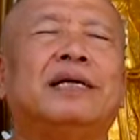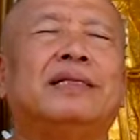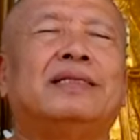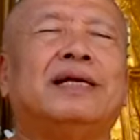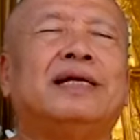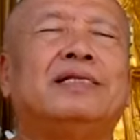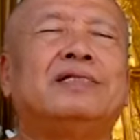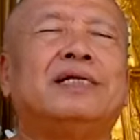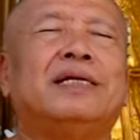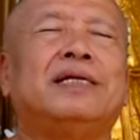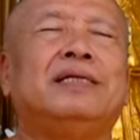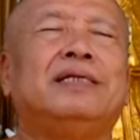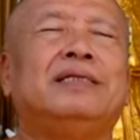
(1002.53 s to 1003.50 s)

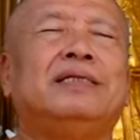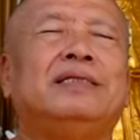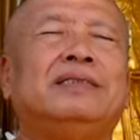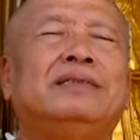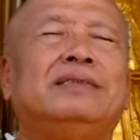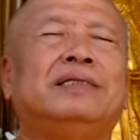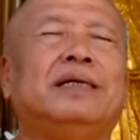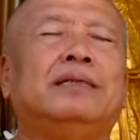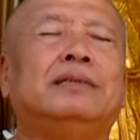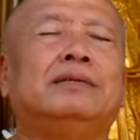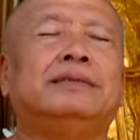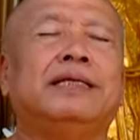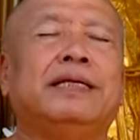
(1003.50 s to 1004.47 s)
Attention and
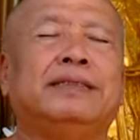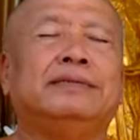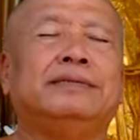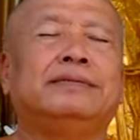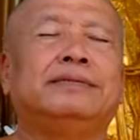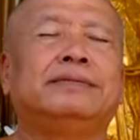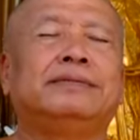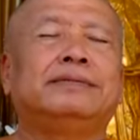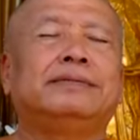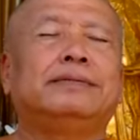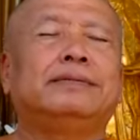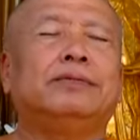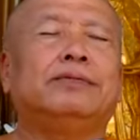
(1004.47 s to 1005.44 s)
sense
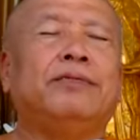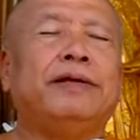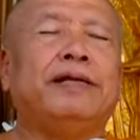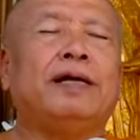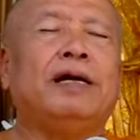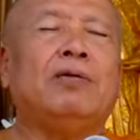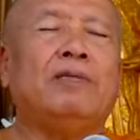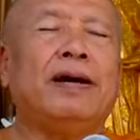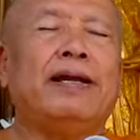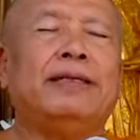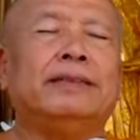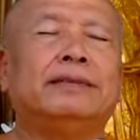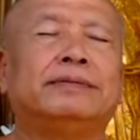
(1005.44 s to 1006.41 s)
with
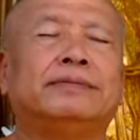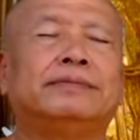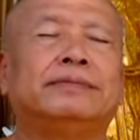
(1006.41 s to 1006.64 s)
awareness.